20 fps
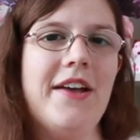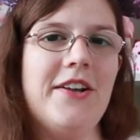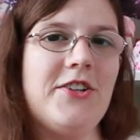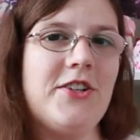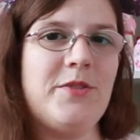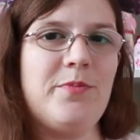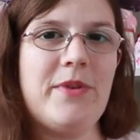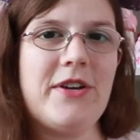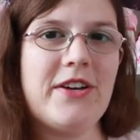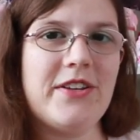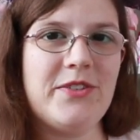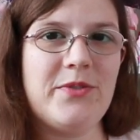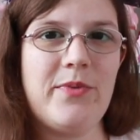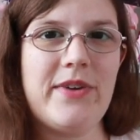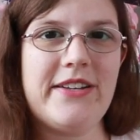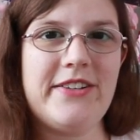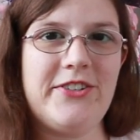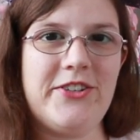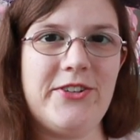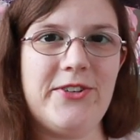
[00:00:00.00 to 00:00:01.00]
just because
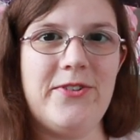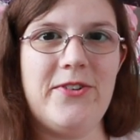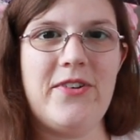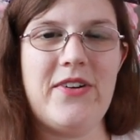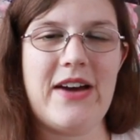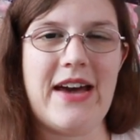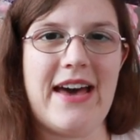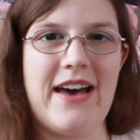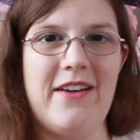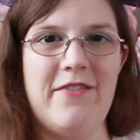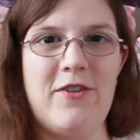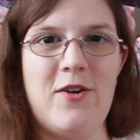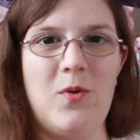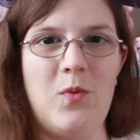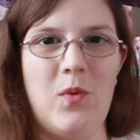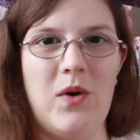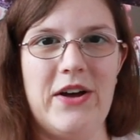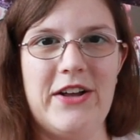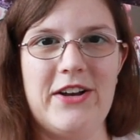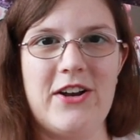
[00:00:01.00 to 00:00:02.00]
we do have
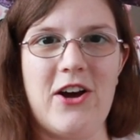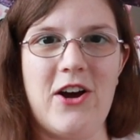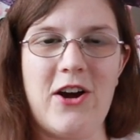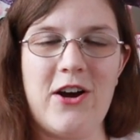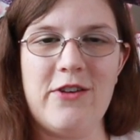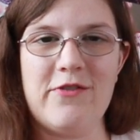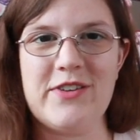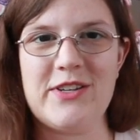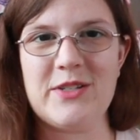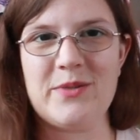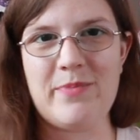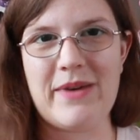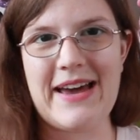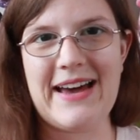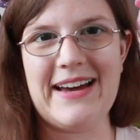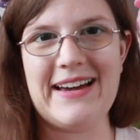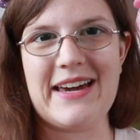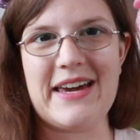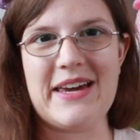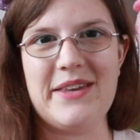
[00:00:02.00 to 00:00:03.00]
one Harvey's
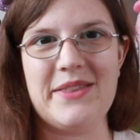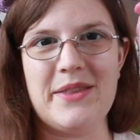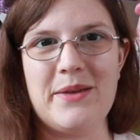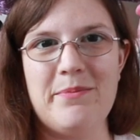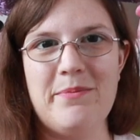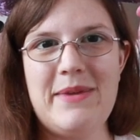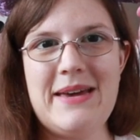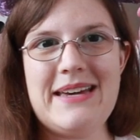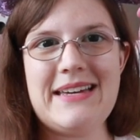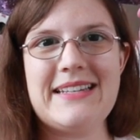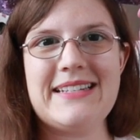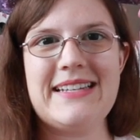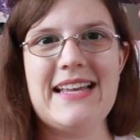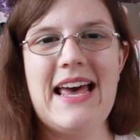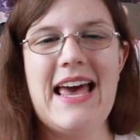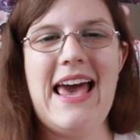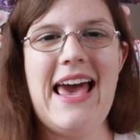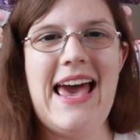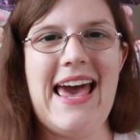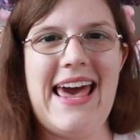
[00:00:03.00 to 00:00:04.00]
bag in the mix,
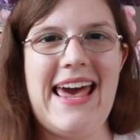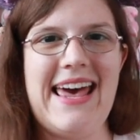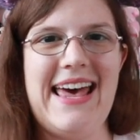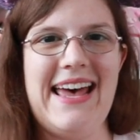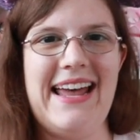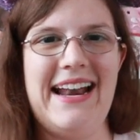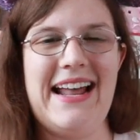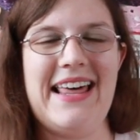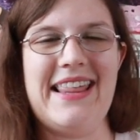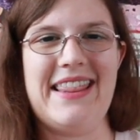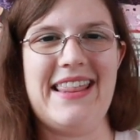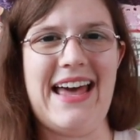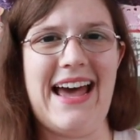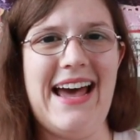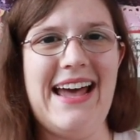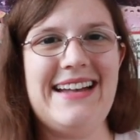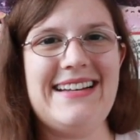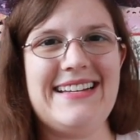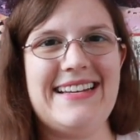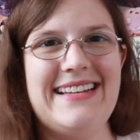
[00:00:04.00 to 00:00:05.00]
and
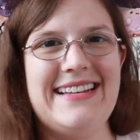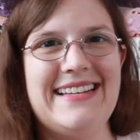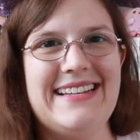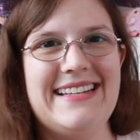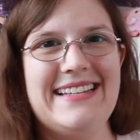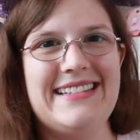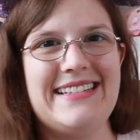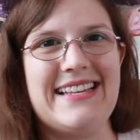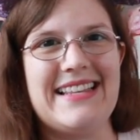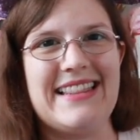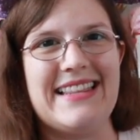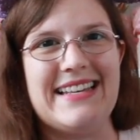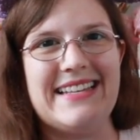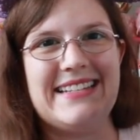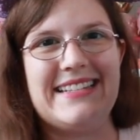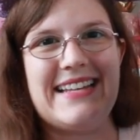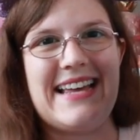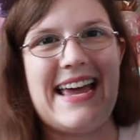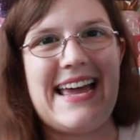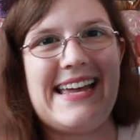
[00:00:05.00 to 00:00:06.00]
that is
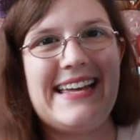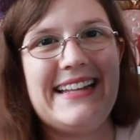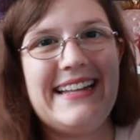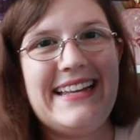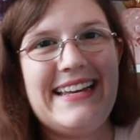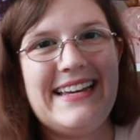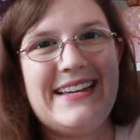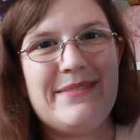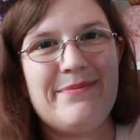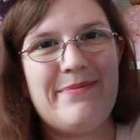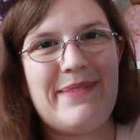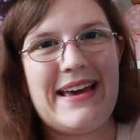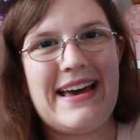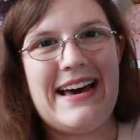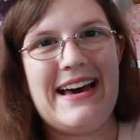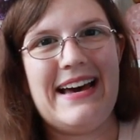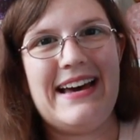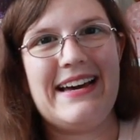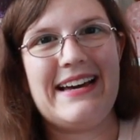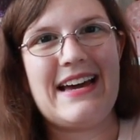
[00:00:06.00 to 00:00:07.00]
this alien
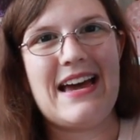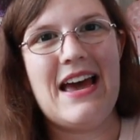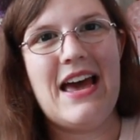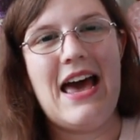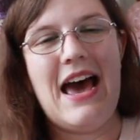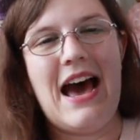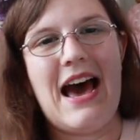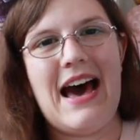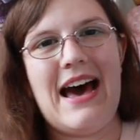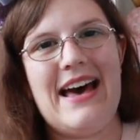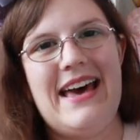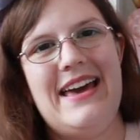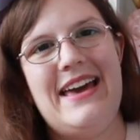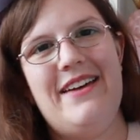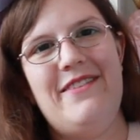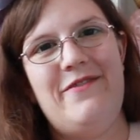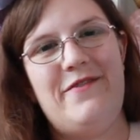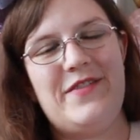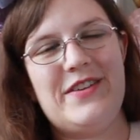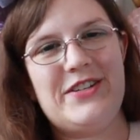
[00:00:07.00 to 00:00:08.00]
bag. I
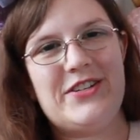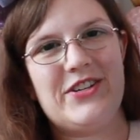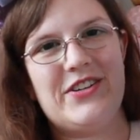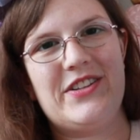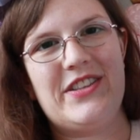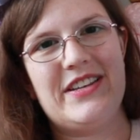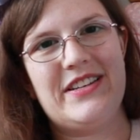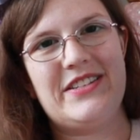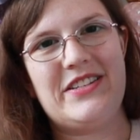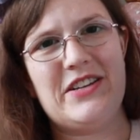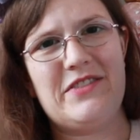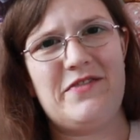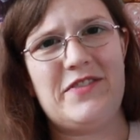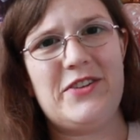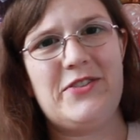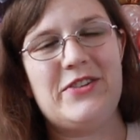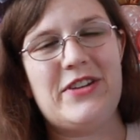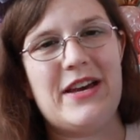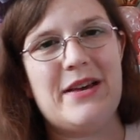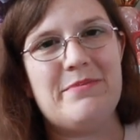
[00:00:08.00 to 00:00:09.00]
have featured this a
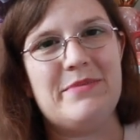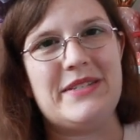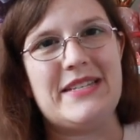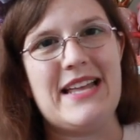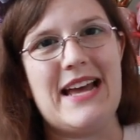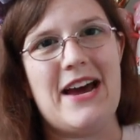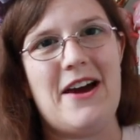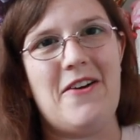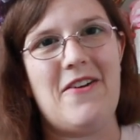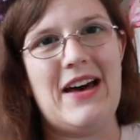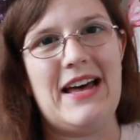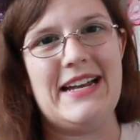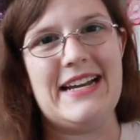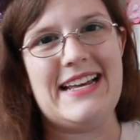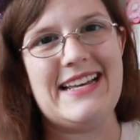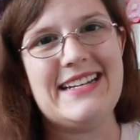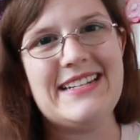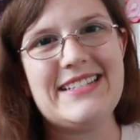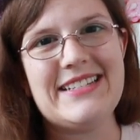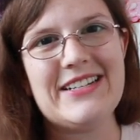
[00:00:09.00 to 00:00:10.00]
few times now on
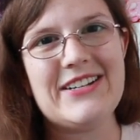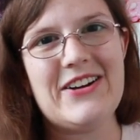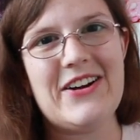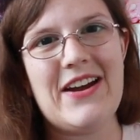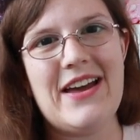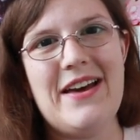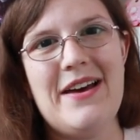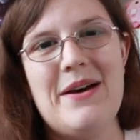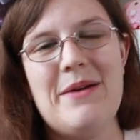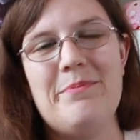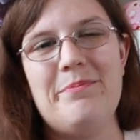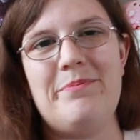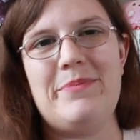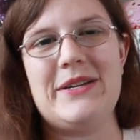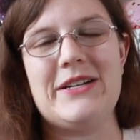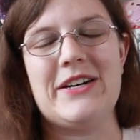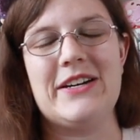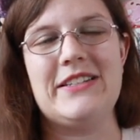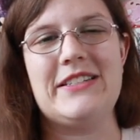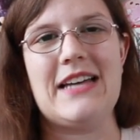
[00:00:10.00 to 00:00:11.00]
Instagram
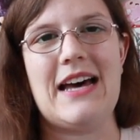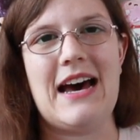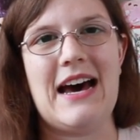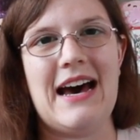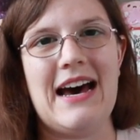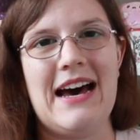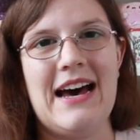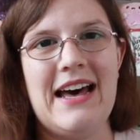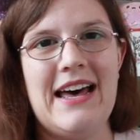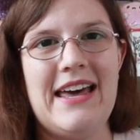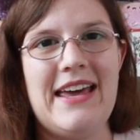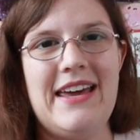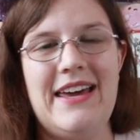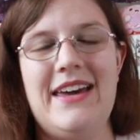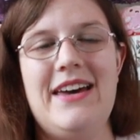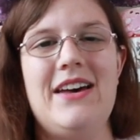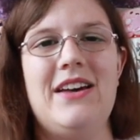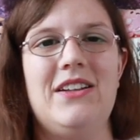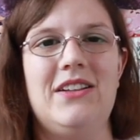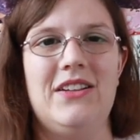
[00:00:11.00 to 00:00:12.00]
because
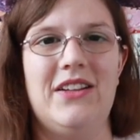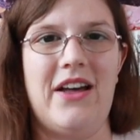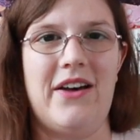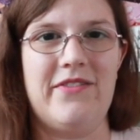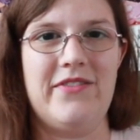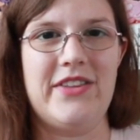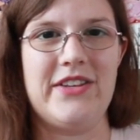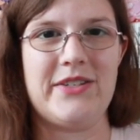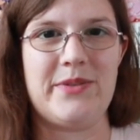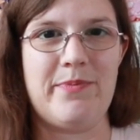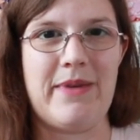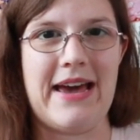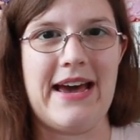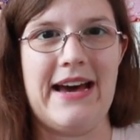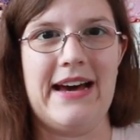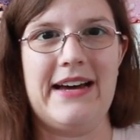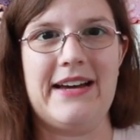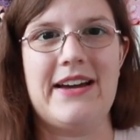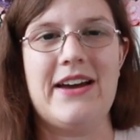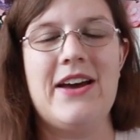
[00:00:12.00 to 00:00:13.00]
I love this
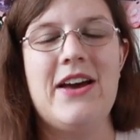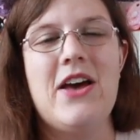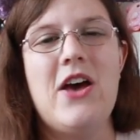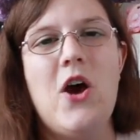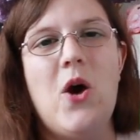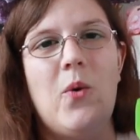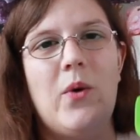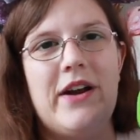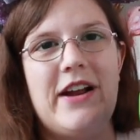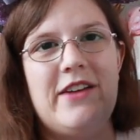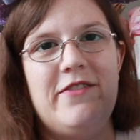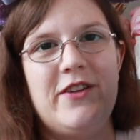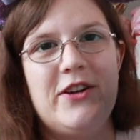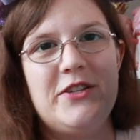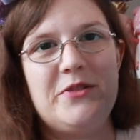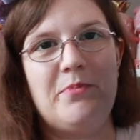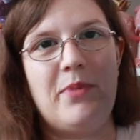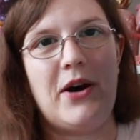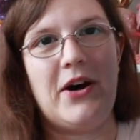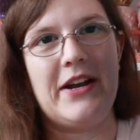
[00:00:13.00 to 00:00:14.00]
bag. When I
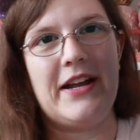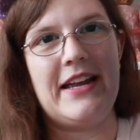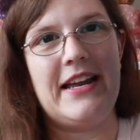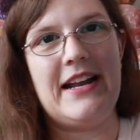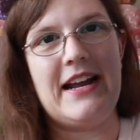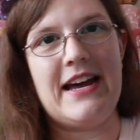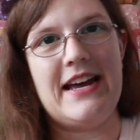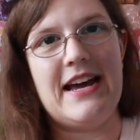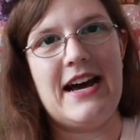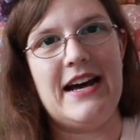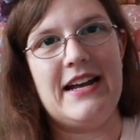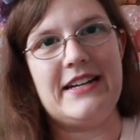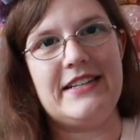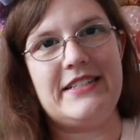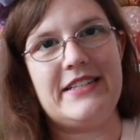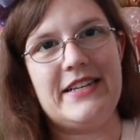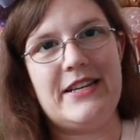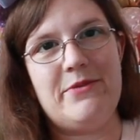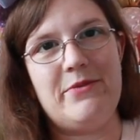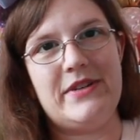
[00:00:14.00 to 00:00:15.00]
first bought it, I
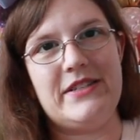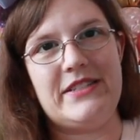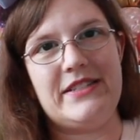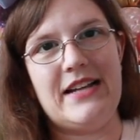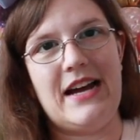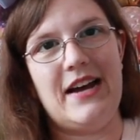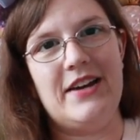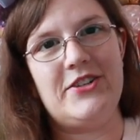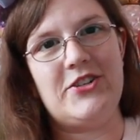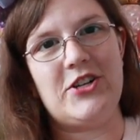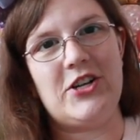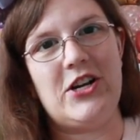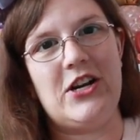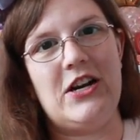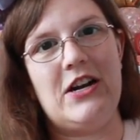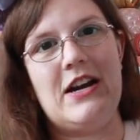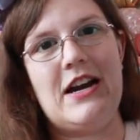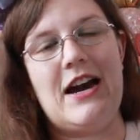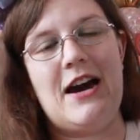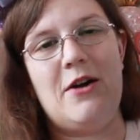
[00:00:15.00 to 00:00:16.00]
honestly was not
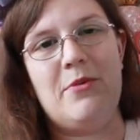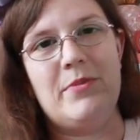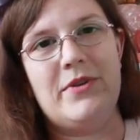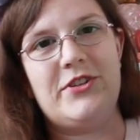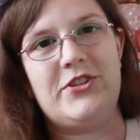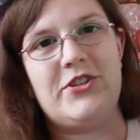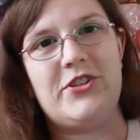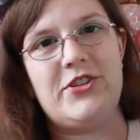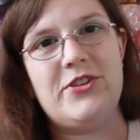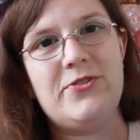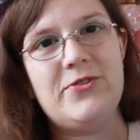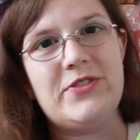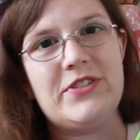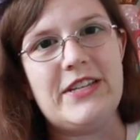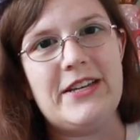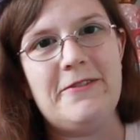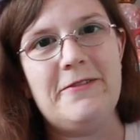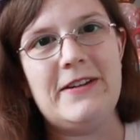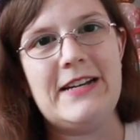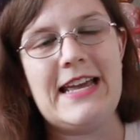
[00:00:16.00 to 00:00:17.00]
sure how much use
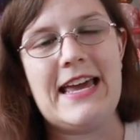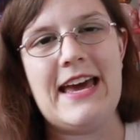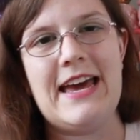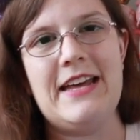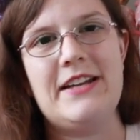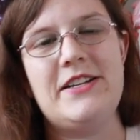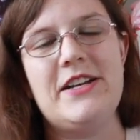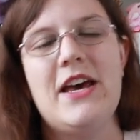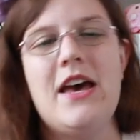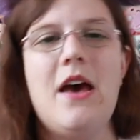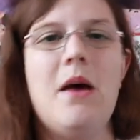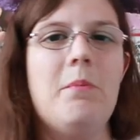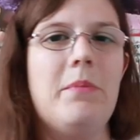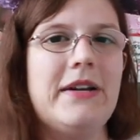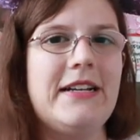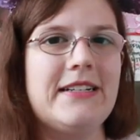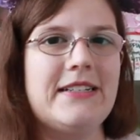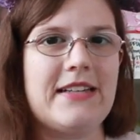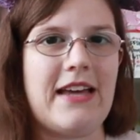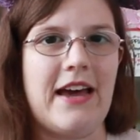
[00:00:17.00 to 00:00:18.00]
it would get,
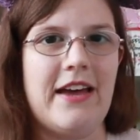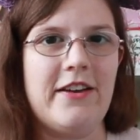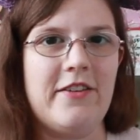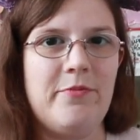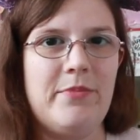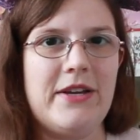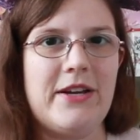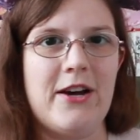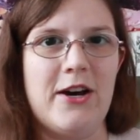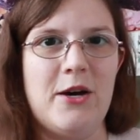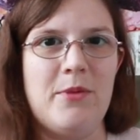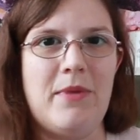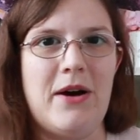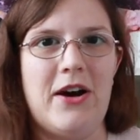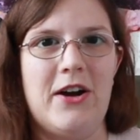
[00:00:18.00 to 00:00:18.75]
but it's kind of become